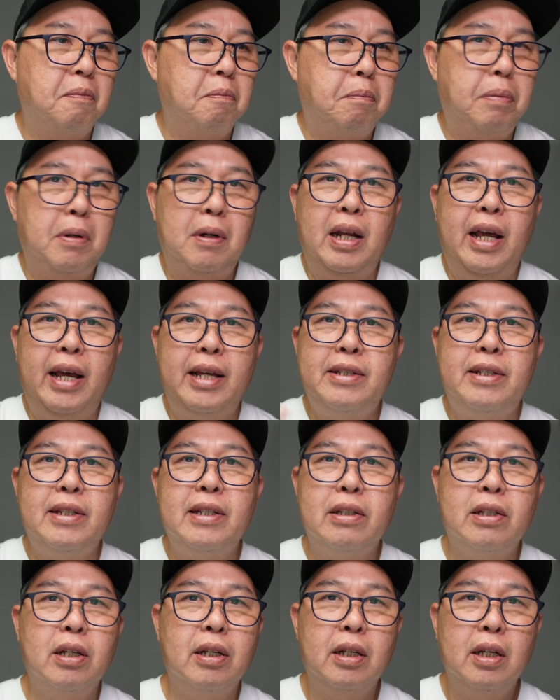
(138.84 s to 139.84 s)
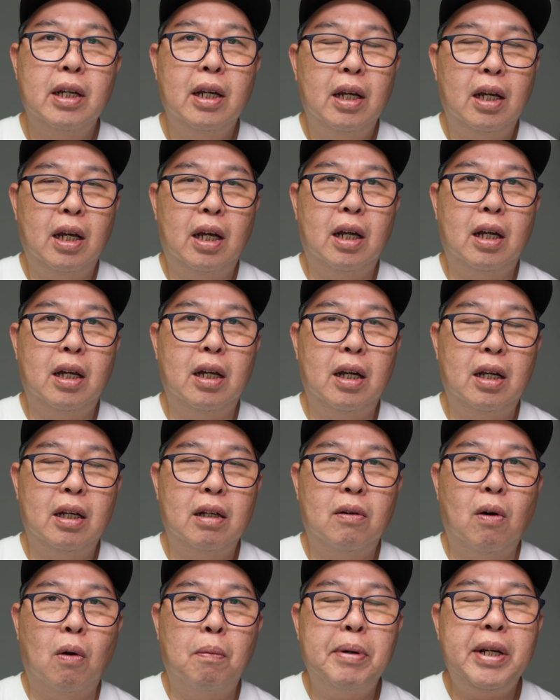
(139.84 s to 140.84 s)
pleasant
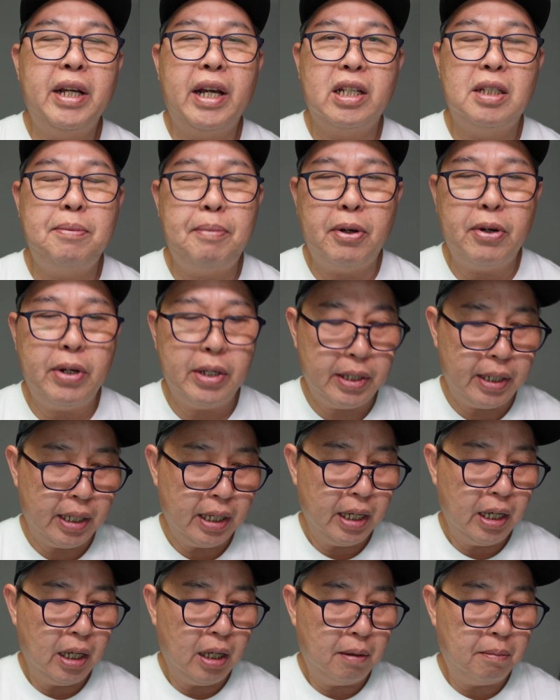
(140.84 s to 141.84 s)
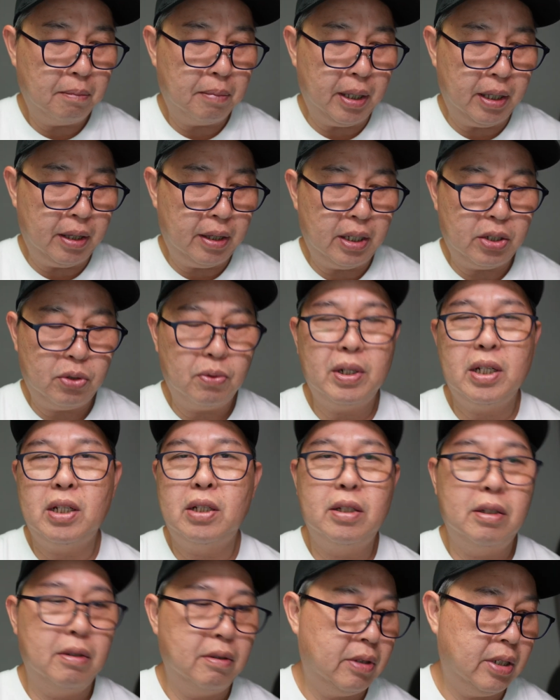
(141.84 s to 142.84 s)
opening experience, but this one
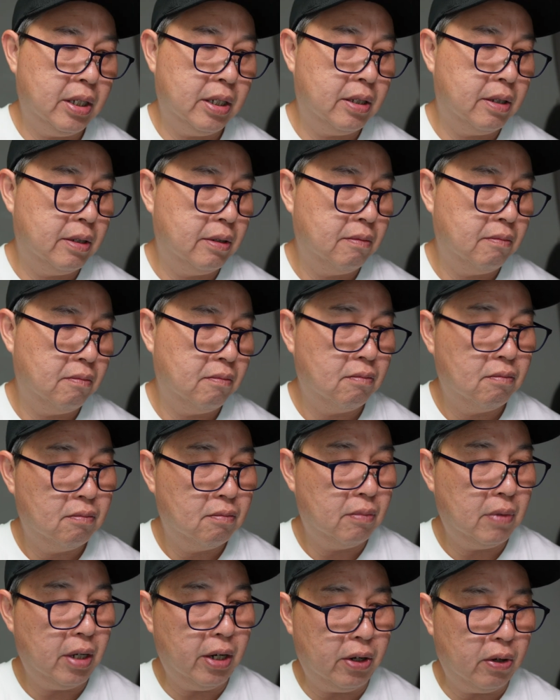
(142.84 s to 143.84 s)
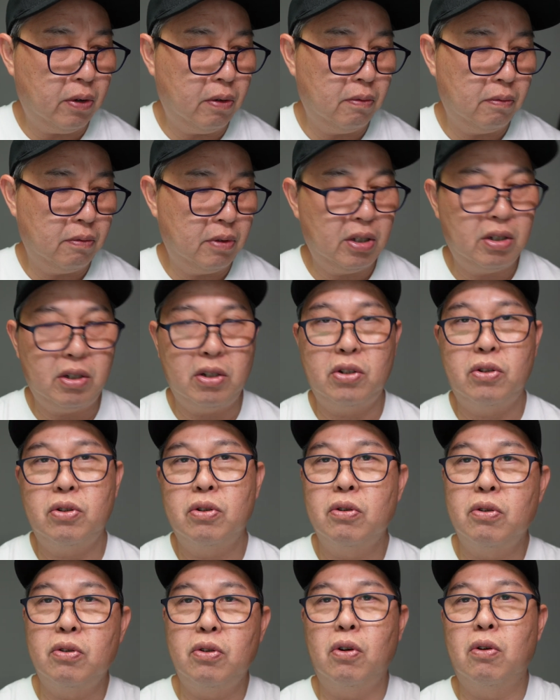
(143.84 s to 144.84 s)
is just, there you go, this
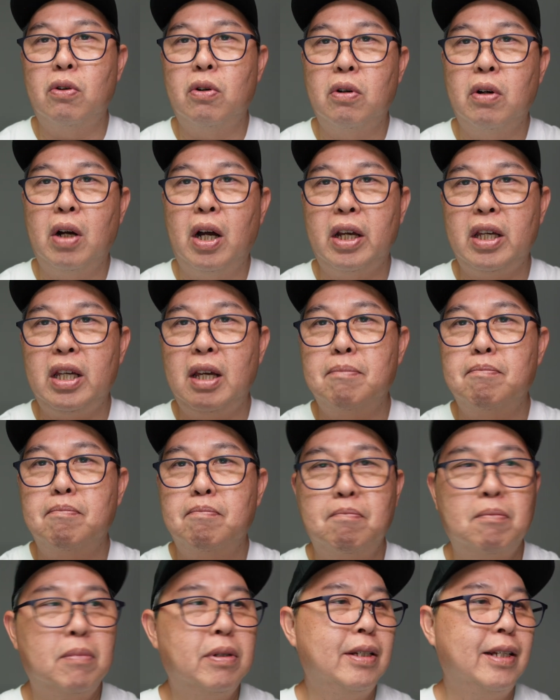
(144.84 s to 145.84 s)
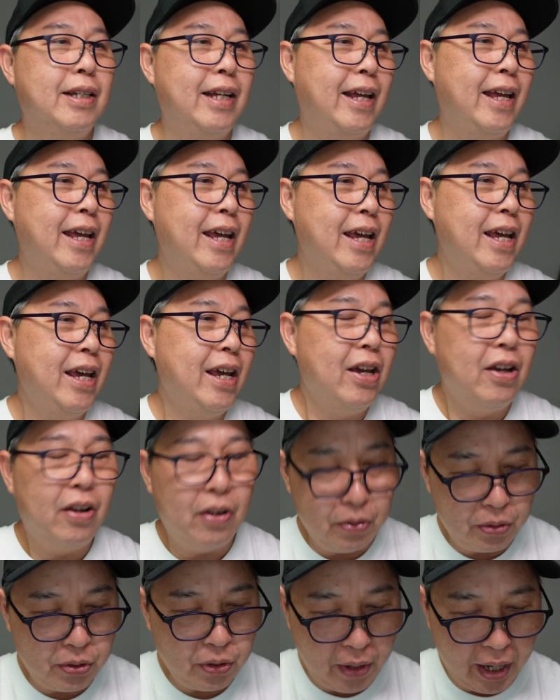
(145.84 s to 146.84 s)
is your IEM.
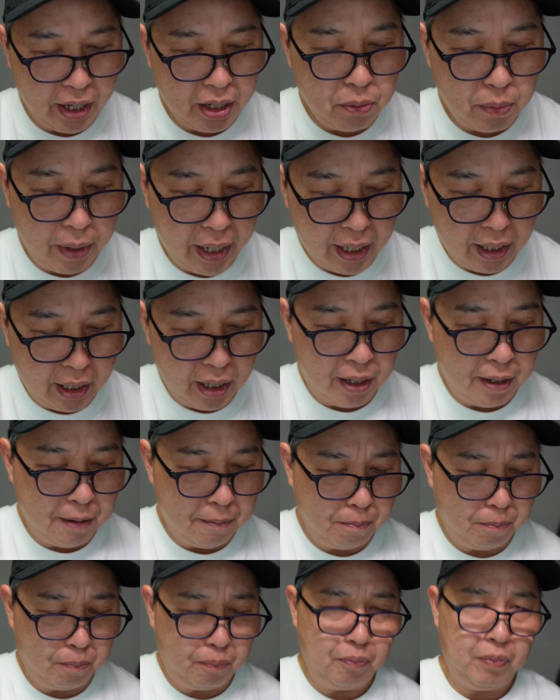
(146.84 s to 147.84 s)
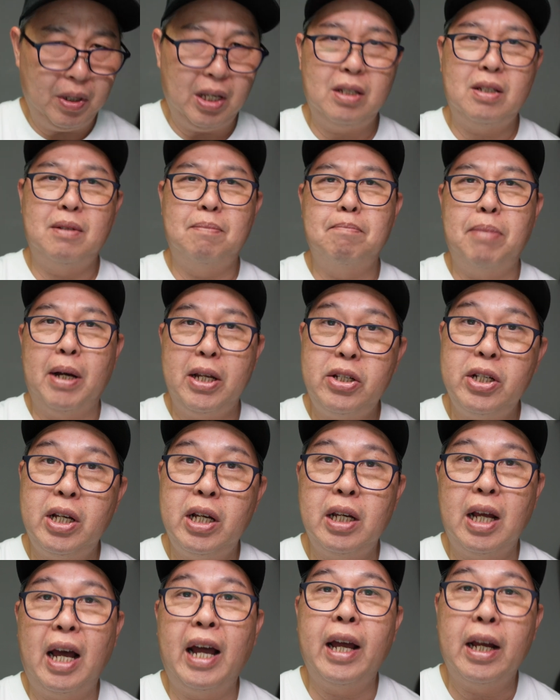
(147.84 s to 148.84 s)
So anyway, it's
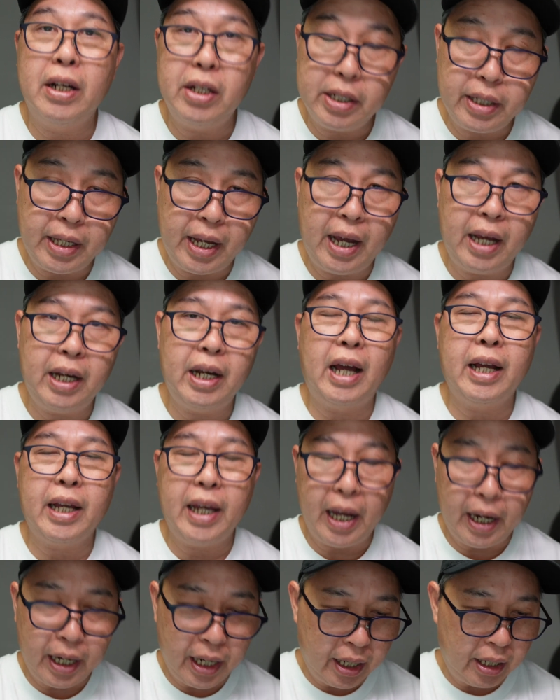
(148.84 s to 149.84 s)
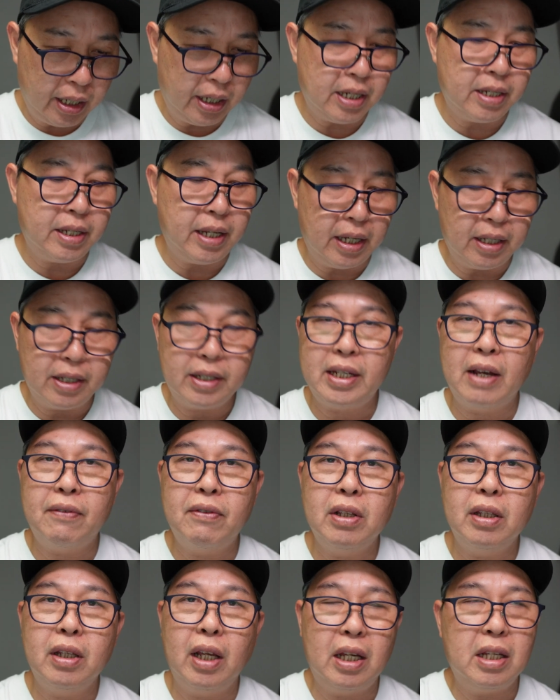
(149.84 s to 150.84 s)
budget, I understand, I get it. It's
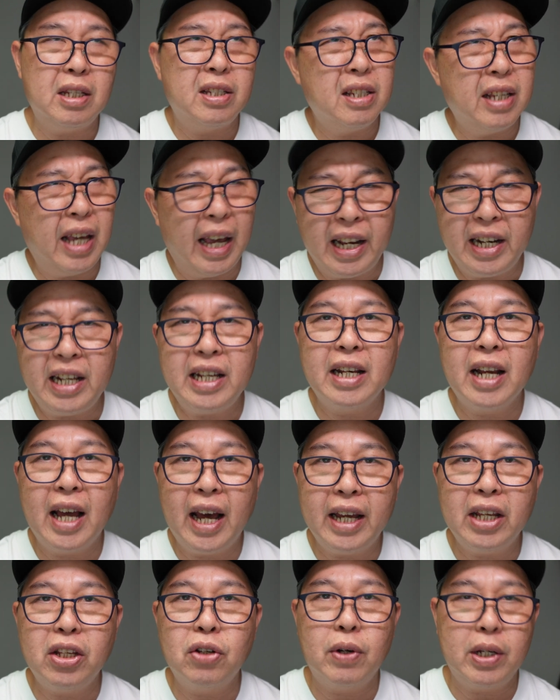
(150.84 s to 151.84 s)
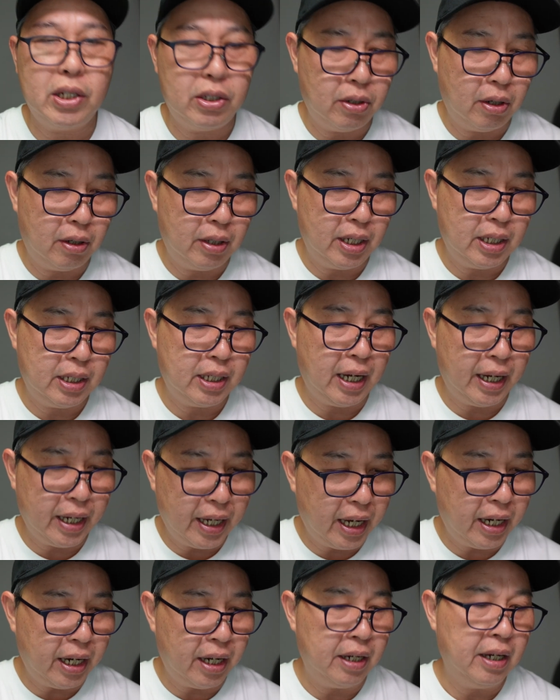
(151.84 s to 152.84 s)
$89 US, I
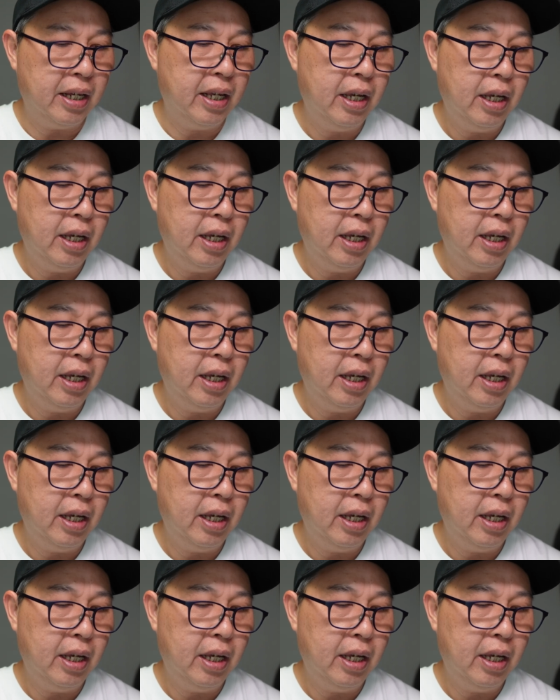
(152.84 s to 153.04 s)
get it.